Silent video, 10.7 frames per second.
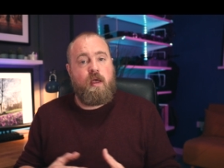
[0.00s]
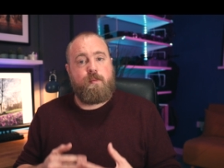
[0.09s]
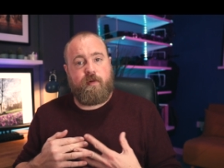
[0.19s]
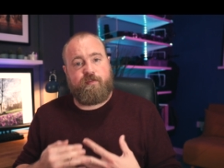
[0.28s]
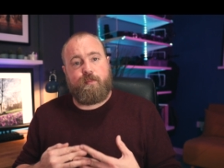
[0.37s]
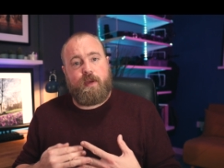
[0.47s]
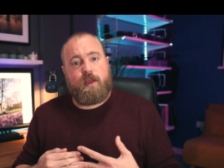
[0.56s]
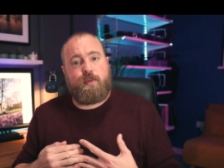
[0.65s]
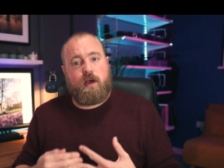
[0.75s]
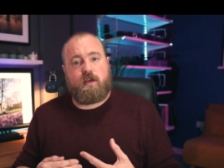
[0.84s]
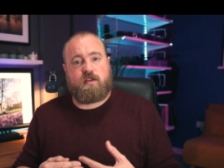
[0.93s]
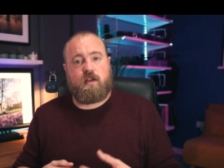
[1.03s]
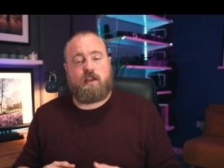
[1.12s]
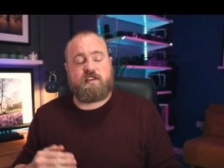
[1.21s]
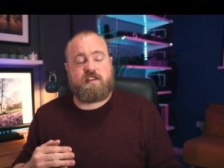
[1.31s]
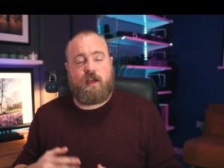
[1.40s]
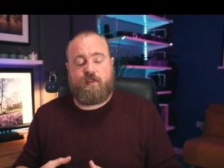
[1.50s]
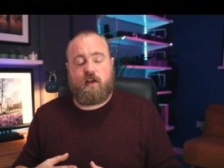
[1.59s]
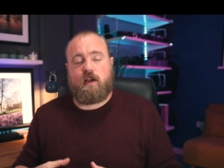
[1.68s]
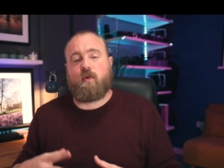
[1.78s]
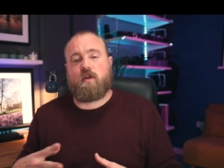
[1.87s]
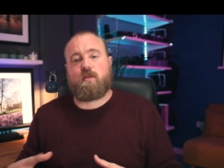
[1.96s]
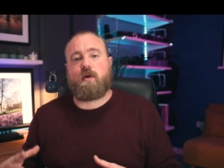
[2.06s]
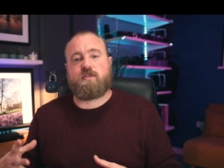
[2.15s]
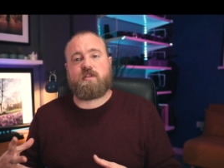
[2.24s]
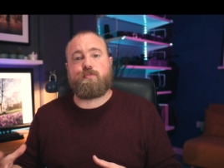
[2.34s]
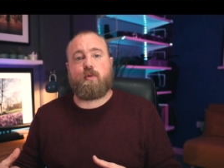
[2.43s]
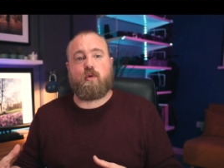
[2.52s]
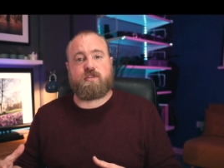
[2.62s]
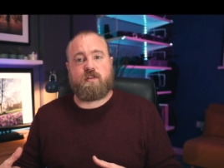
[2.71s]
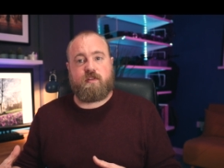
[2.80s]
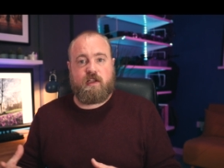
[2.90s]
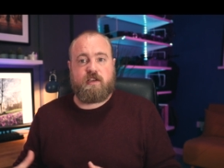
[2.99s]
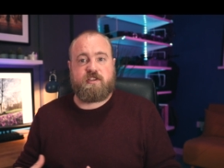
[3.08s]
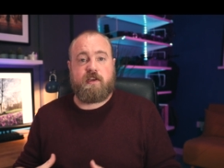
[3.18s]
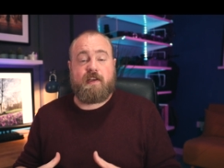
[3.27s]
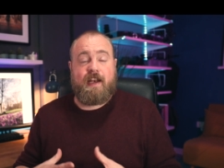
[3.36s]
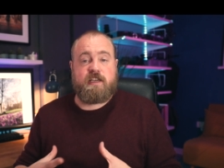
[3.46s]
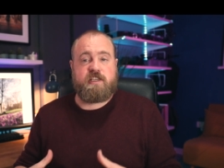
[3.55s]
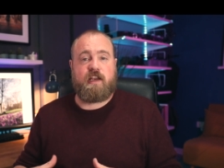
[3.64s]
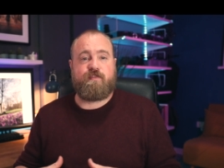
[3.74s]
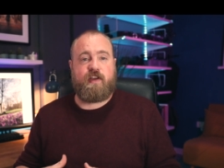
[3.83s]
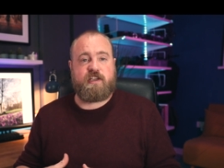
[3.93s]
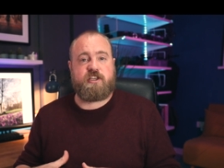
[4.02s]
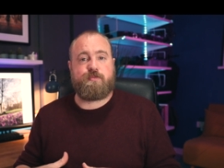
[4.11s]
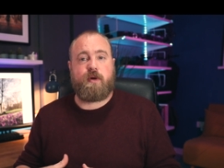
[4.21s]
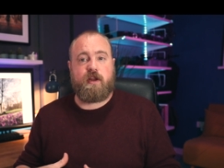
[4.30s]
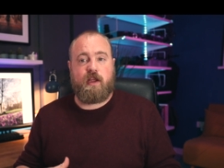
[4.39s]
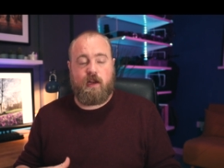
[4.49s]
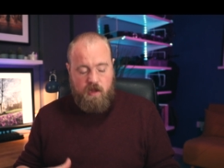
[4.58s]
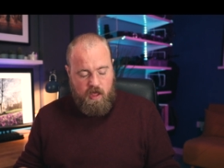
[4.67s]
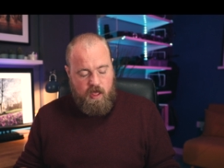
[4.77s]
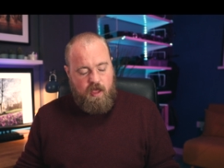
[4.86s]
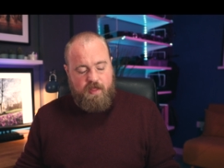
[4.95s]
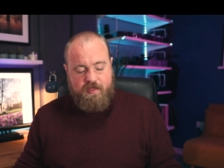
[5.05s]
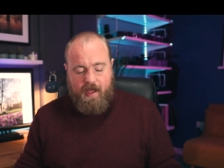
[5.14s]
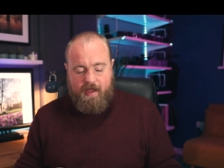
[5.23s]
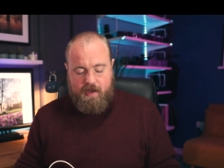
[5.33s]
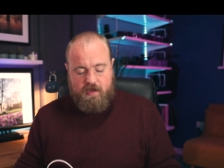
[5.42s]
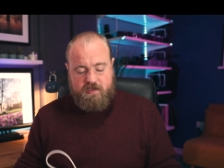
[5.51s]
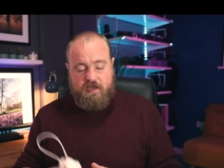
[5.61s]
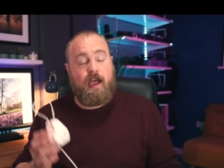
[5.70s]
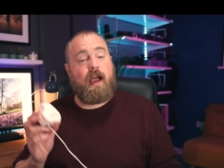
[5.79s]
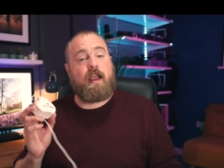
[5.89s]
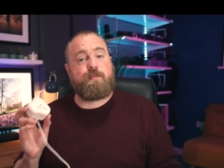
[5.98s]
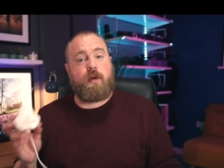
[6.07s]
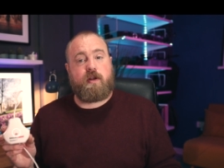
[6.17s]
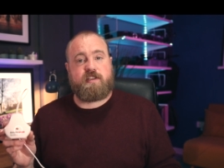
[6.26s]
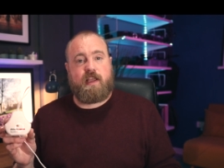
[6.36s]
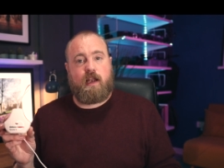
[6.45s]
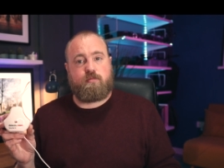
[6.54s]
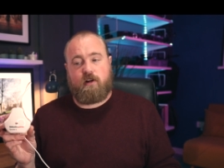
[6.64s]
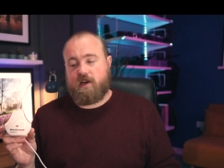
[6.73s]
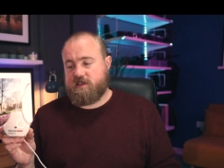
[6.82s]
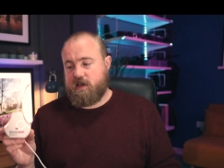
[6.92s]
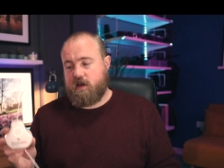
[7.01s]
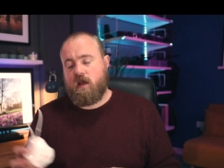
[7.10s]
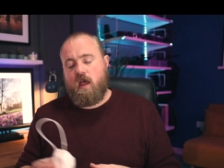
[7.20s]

but for me personally it's definitely one of the most important things that you can actually invest your money in, and that is a monitor calibrator.